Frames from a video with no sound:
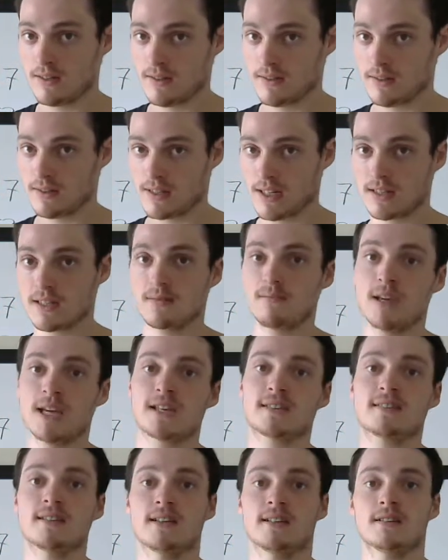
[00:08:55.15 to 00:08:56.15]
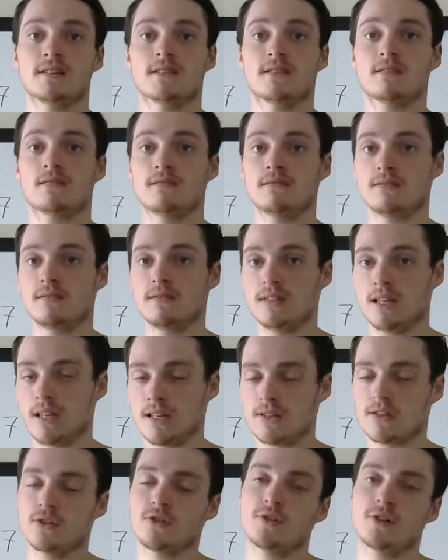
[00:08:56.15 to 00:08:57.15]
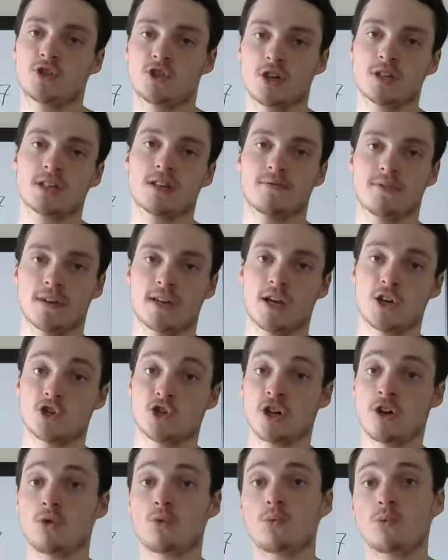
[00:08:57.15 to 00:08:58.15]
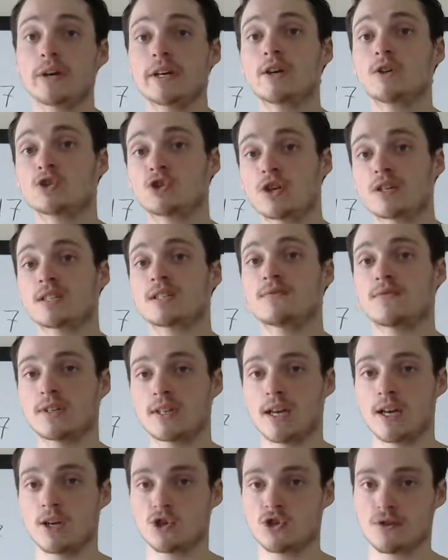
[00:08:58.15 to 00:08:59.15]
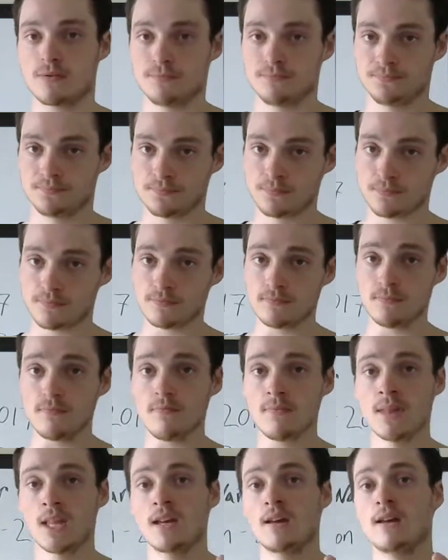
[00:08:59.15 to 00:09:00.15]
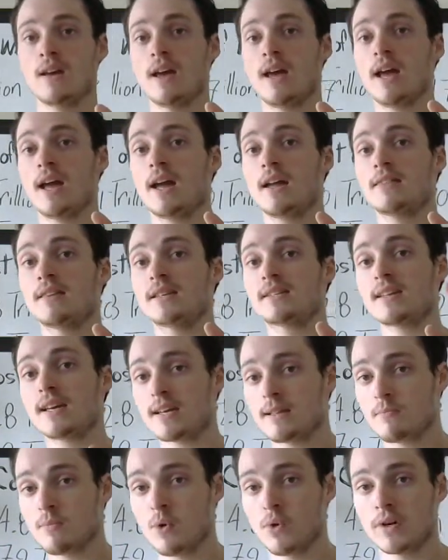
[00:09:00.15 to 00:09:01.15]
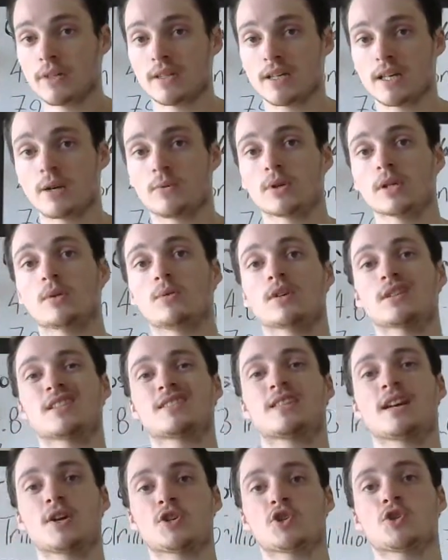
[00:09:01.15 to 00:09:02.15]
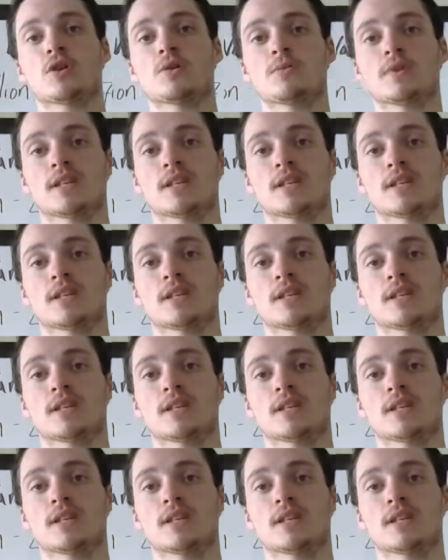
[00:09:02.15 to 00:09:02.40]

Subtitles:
does it make sense? Is there a justification, a real justification? And the second point that I really wanted to touch on with